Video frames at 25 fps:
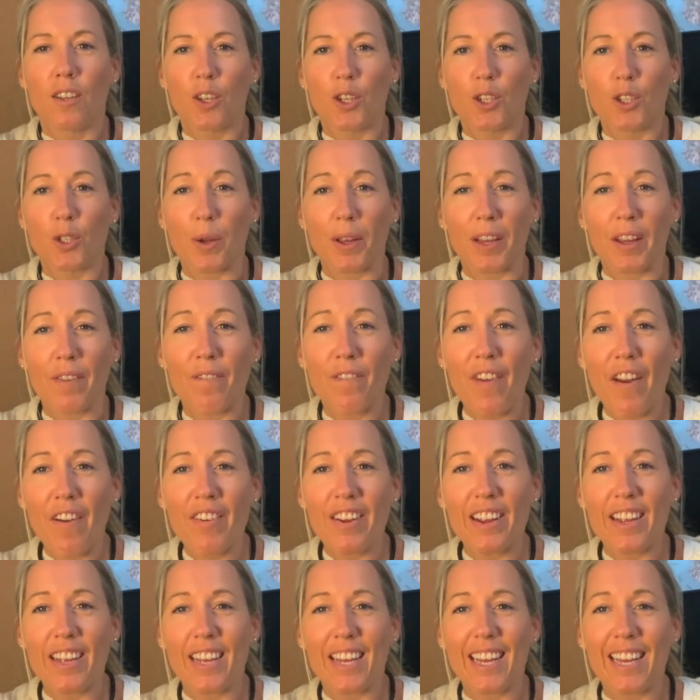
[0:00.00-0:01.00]
So it can
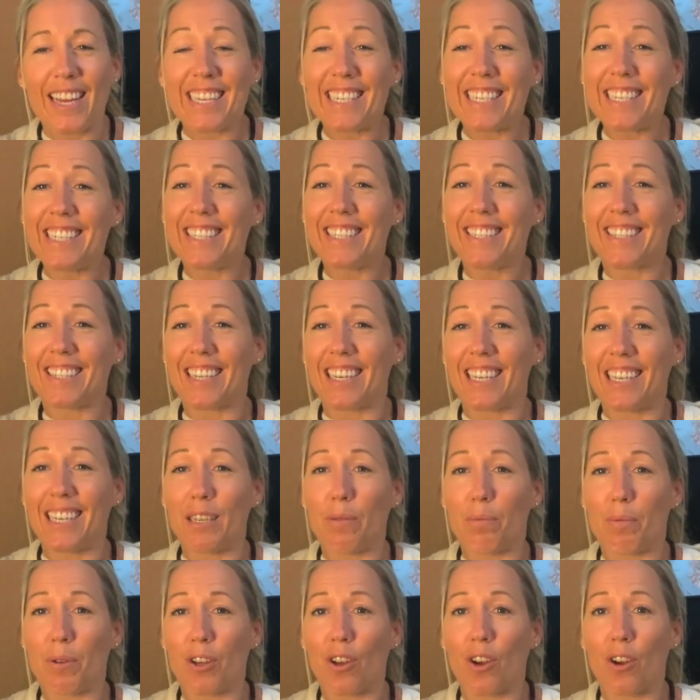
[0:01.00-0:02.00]
very easily
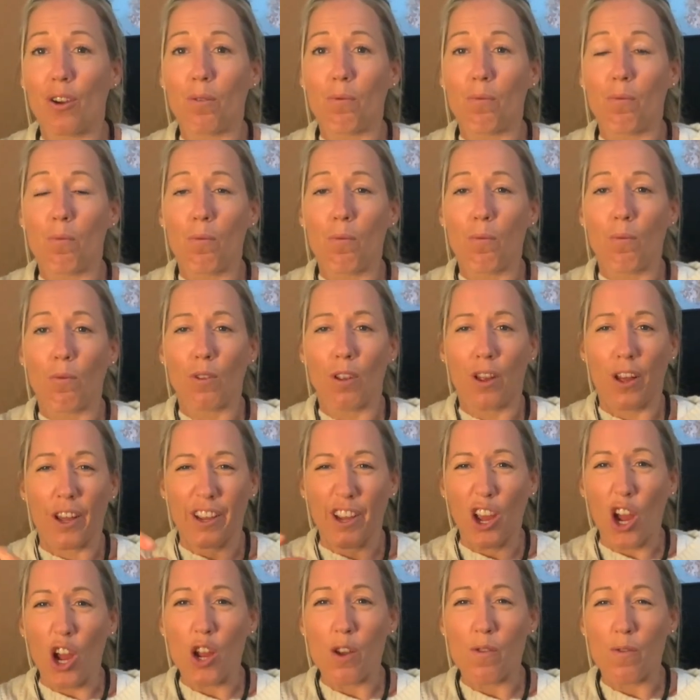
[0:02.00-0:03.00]
become
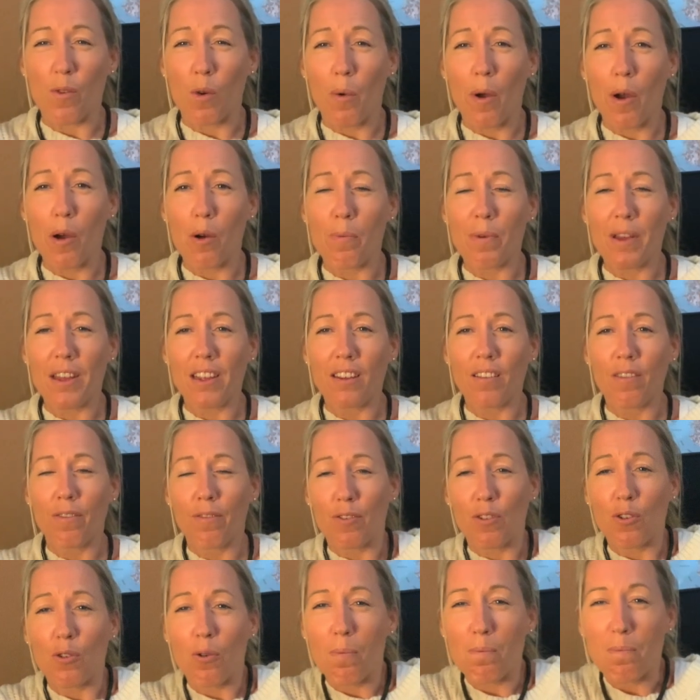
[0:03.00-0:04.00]
overwhelming
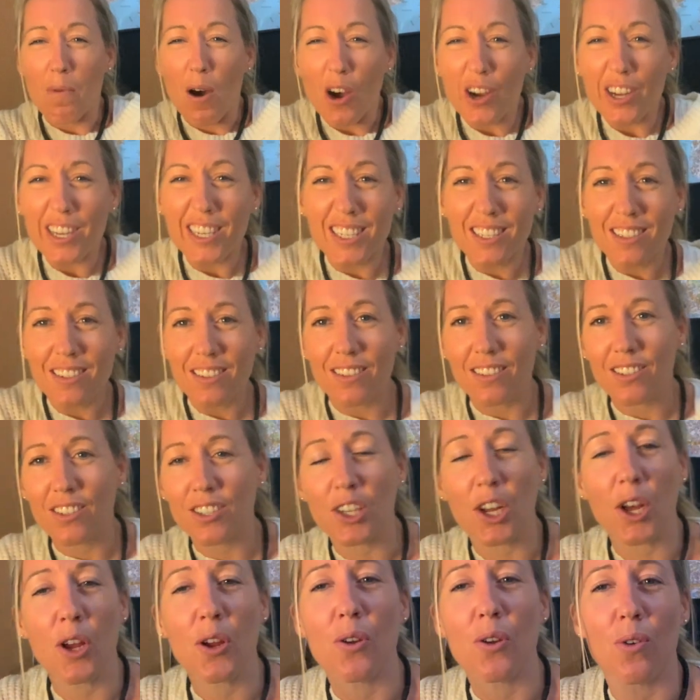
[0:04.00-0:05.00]
for your mind.
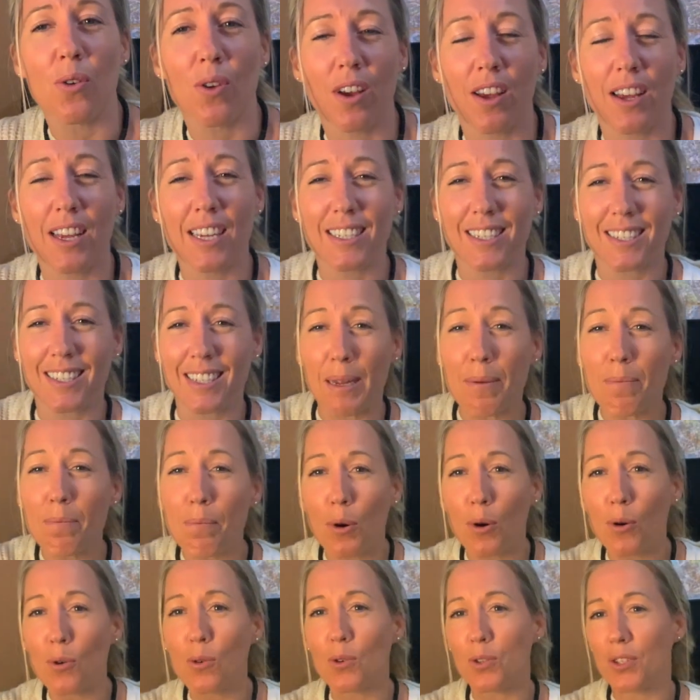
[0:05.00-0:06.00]
So it's
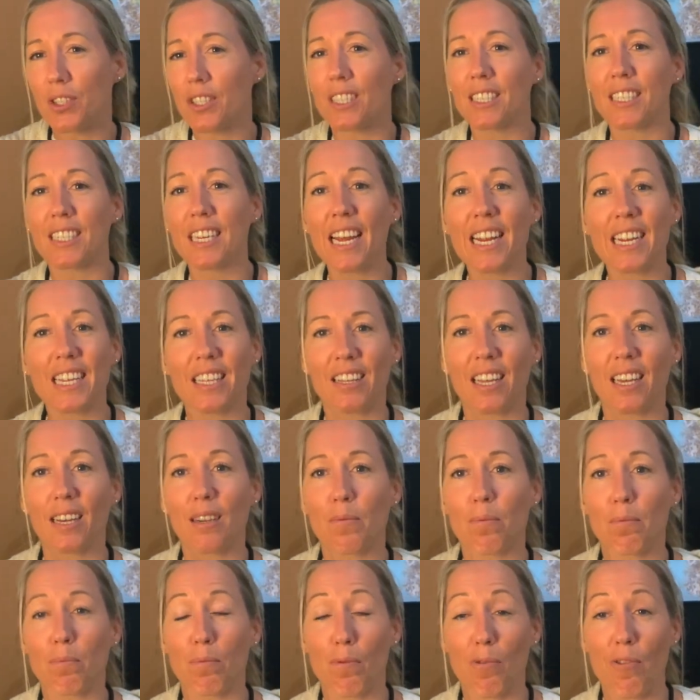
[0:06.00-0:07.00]
important to take
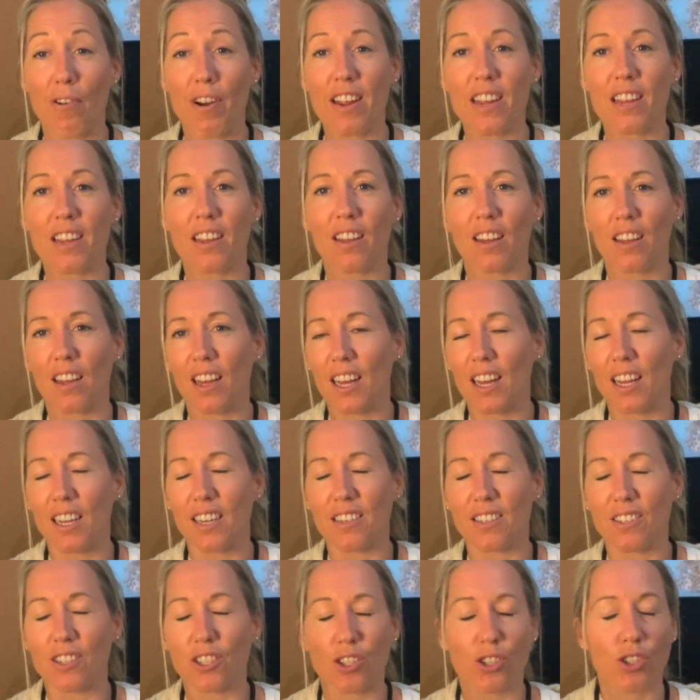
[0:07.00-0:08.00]
that break,
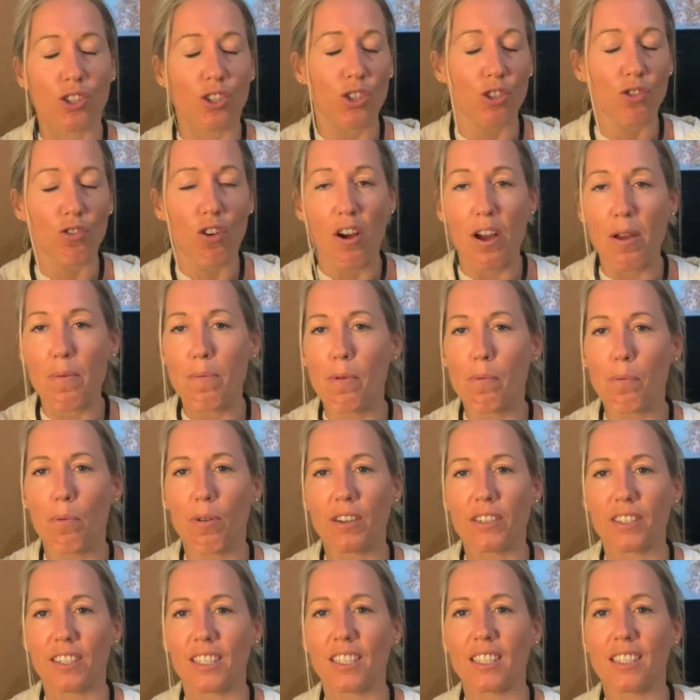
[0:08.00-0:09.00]
and to just try and be
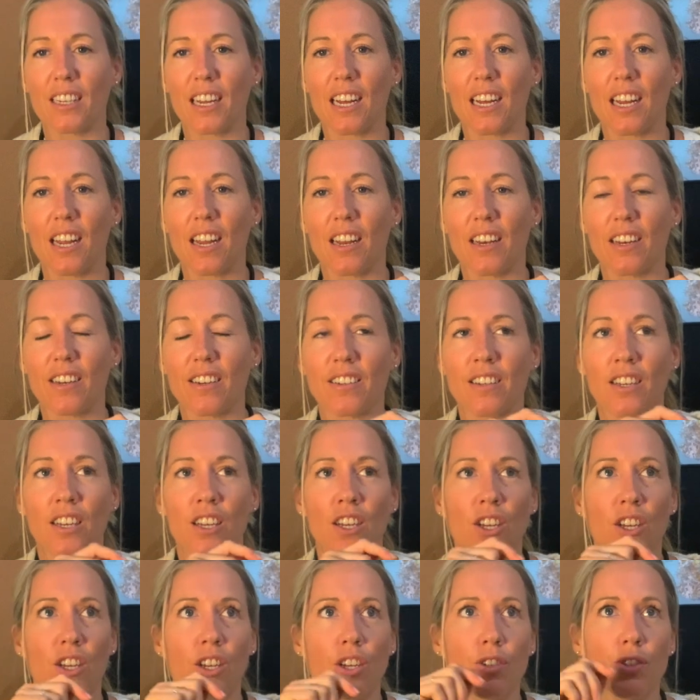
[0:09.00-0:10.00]
present, and
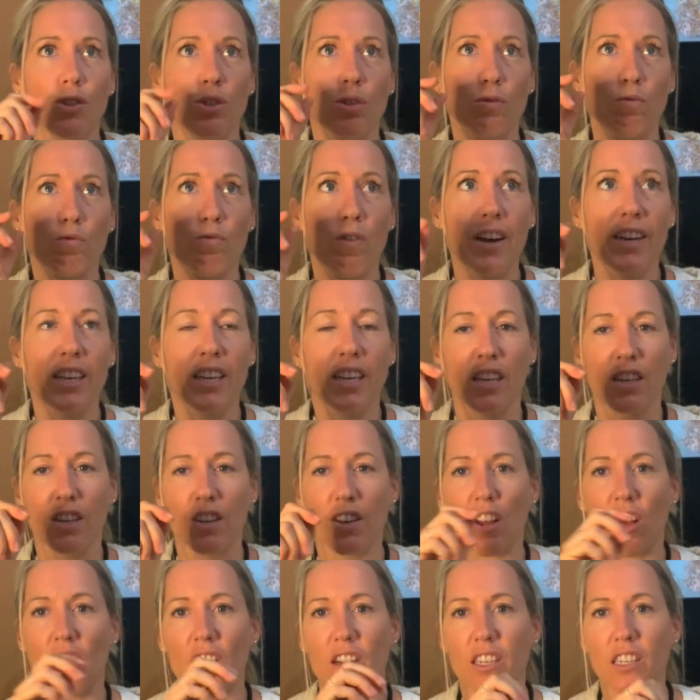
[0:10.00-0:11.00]
to
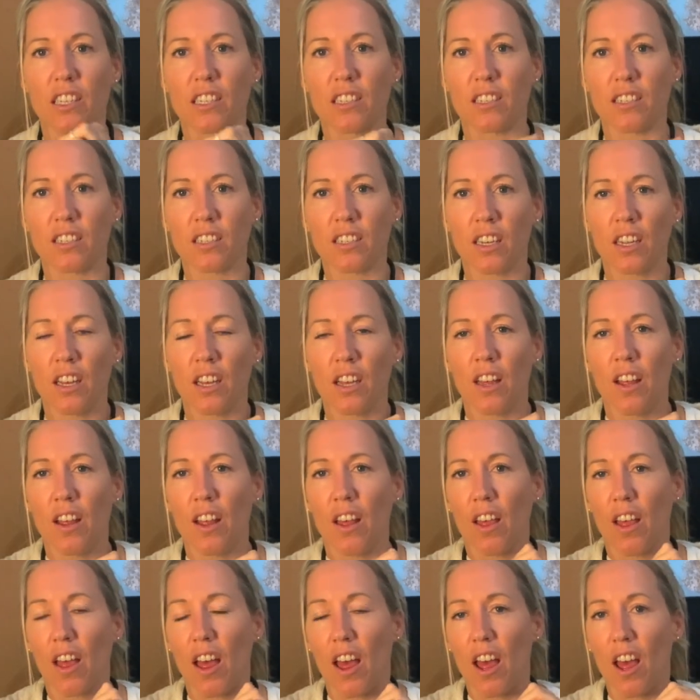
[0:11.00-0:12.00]
recognise
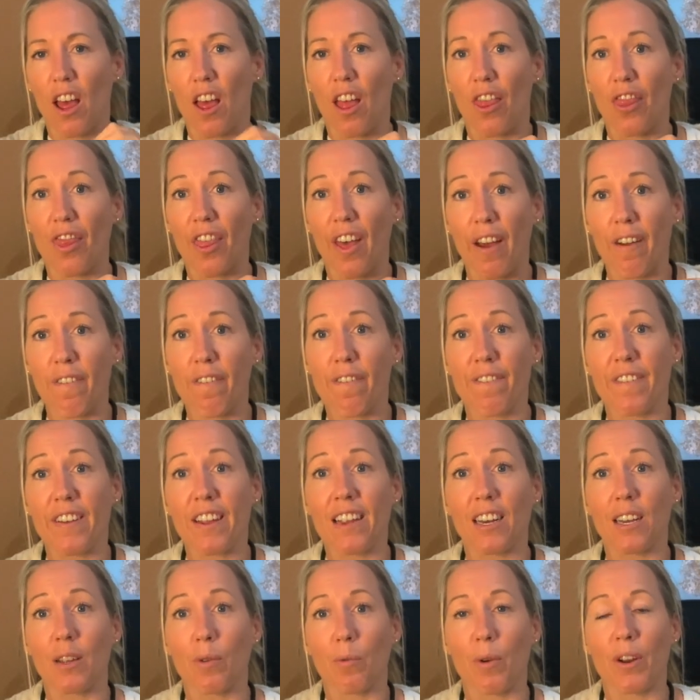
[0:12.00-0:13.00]
that
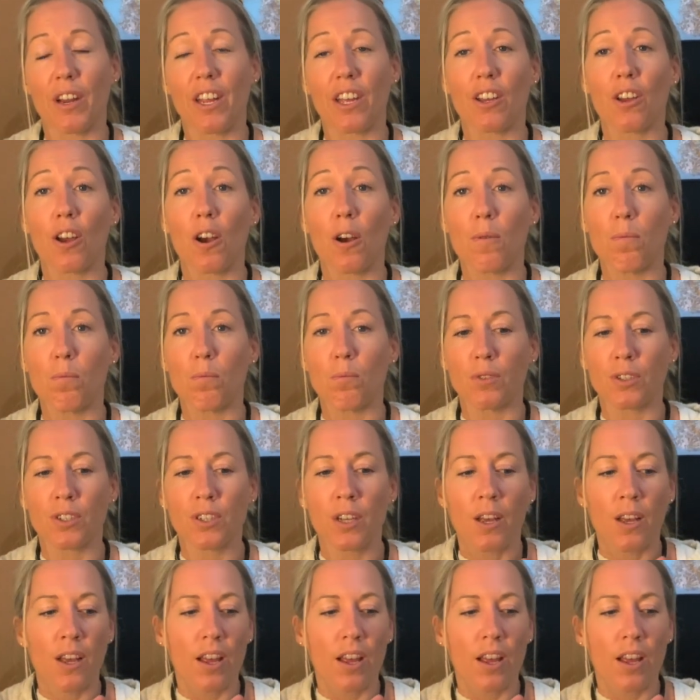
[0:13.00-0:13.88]
feeling when it comes.